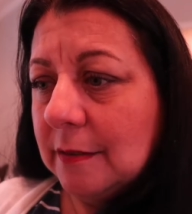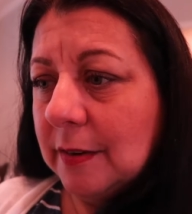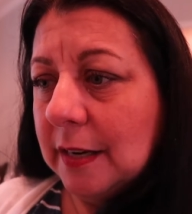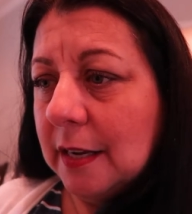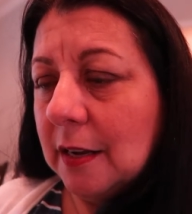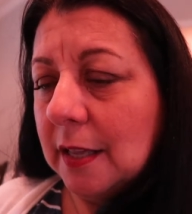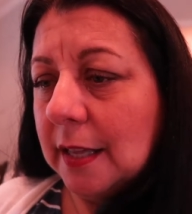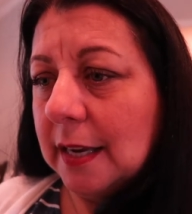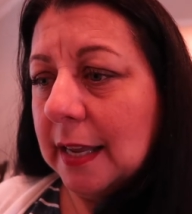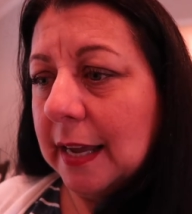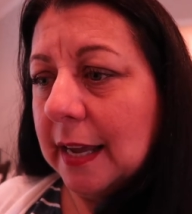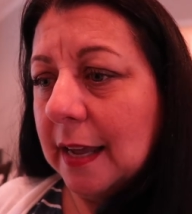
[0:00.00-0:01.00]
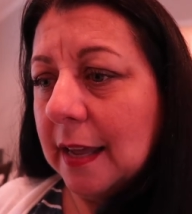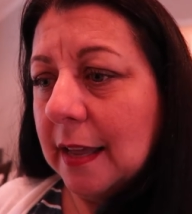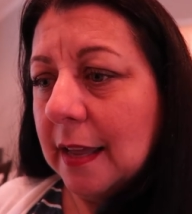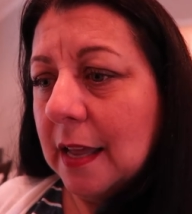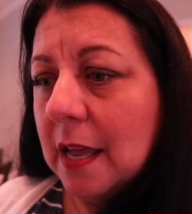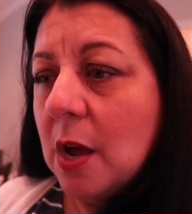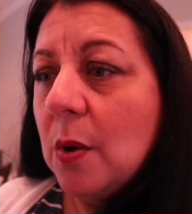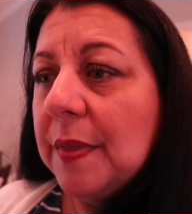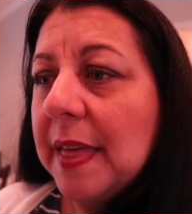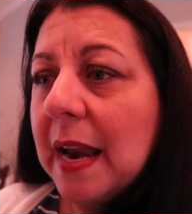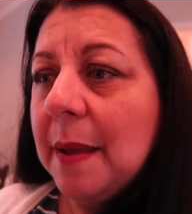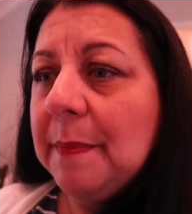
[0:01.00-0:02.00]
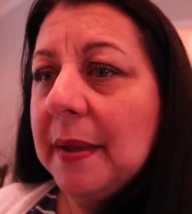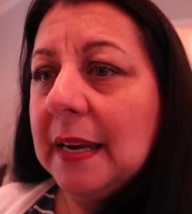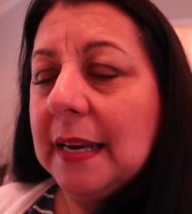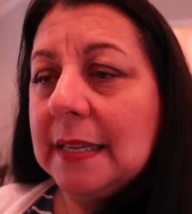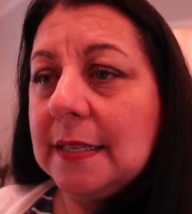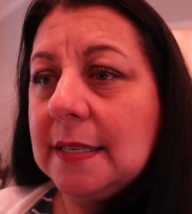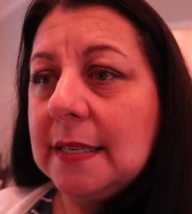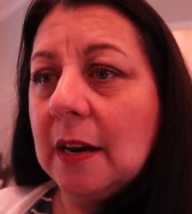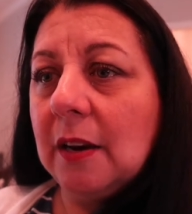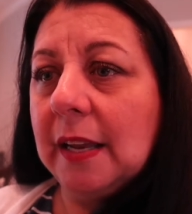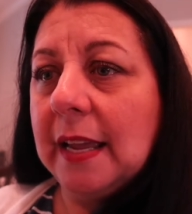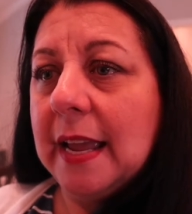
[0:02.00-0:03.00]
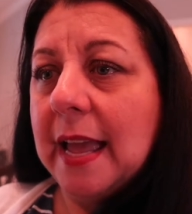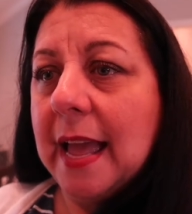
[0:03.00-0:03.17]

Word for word: what do you call it? Like a, without it being necessarily